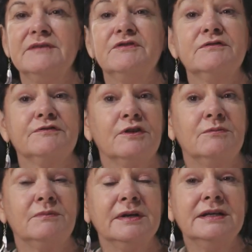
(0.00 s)
even
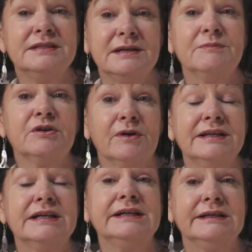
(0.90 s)
from
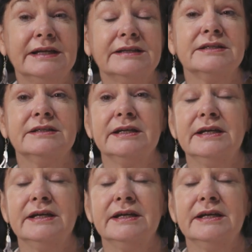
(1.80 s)
democratically elected